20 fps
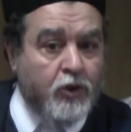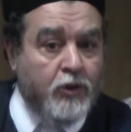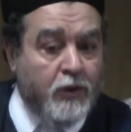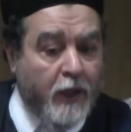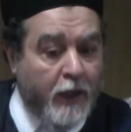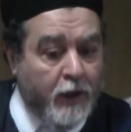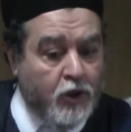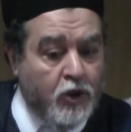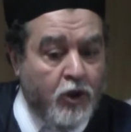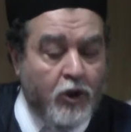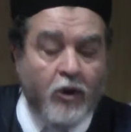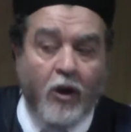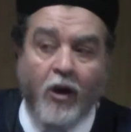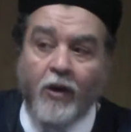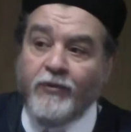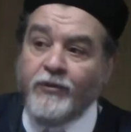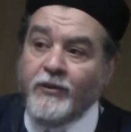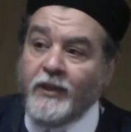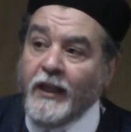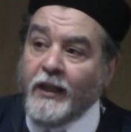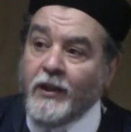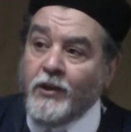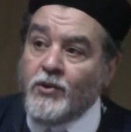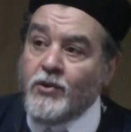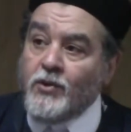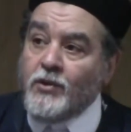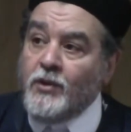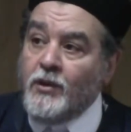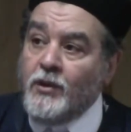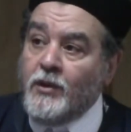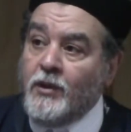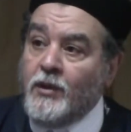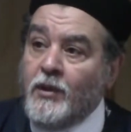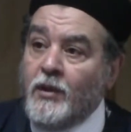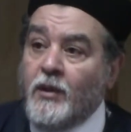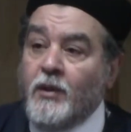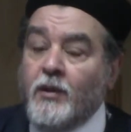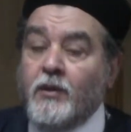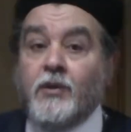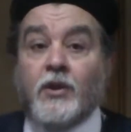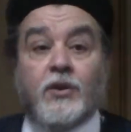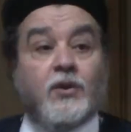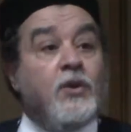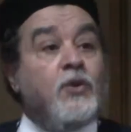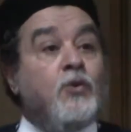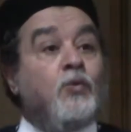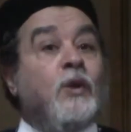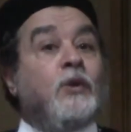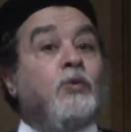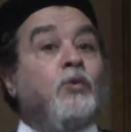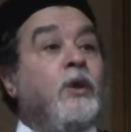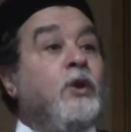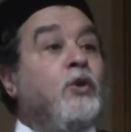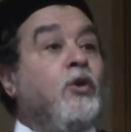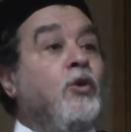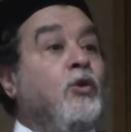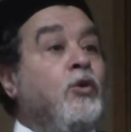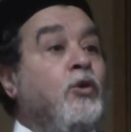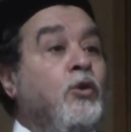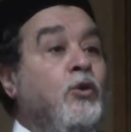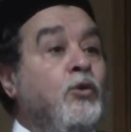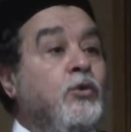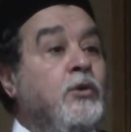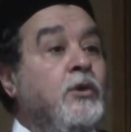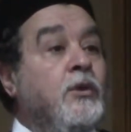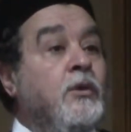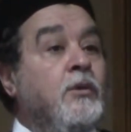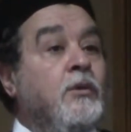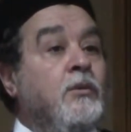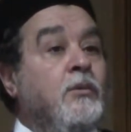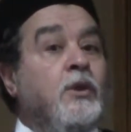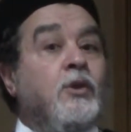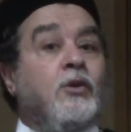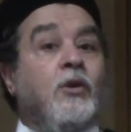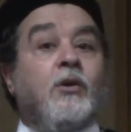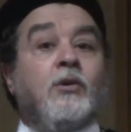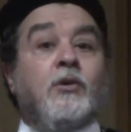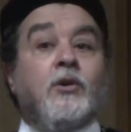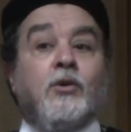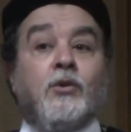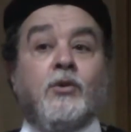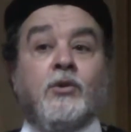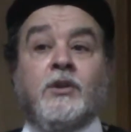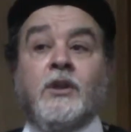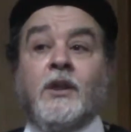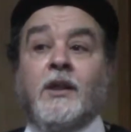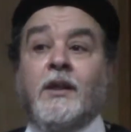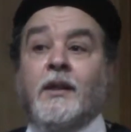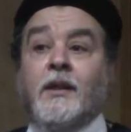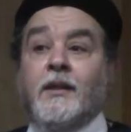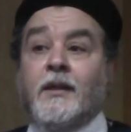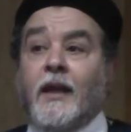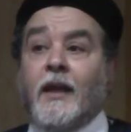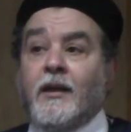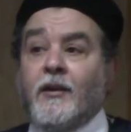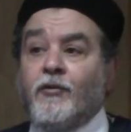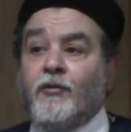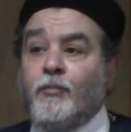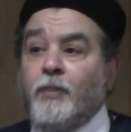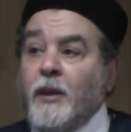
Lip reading: nature of things, this is what we conclude. We conclude that if